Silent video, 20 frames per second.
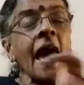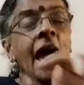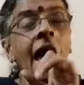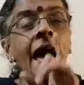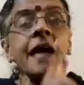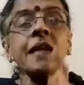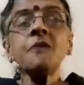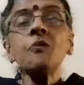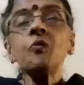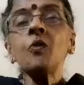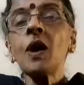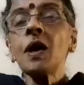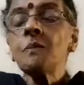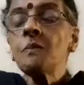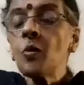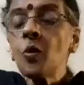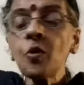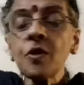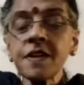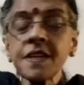And one
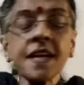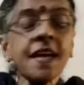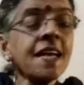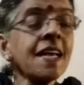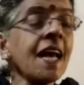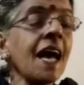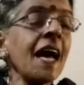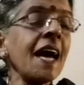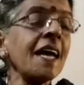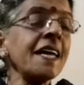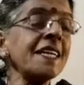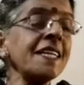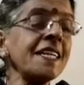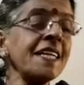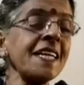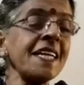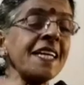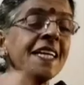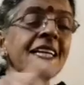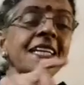more thing I
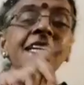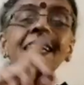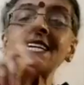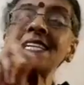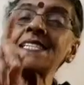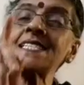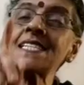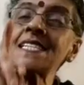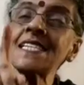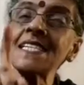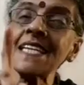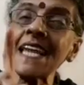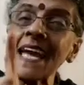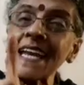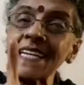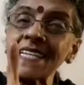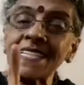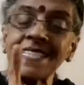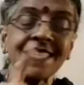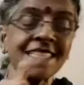need is a
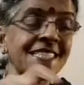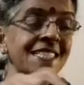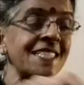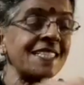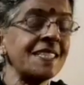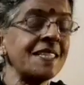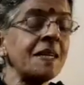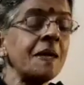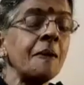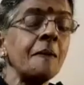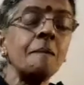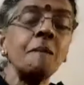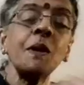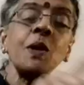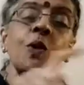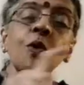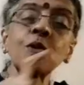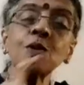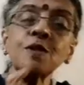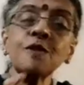net,
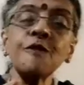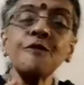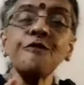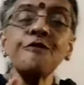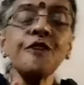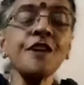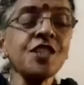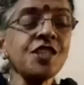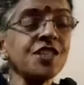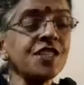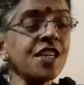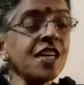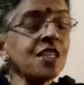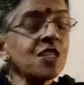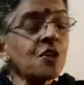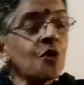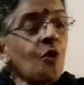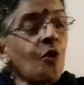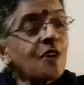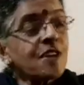because the fish
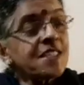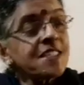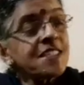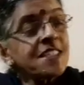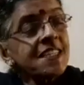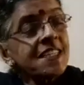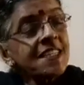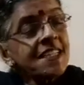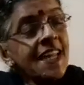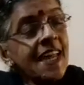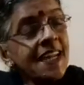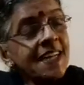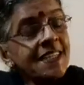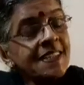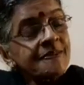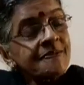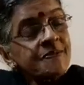get caught in the net.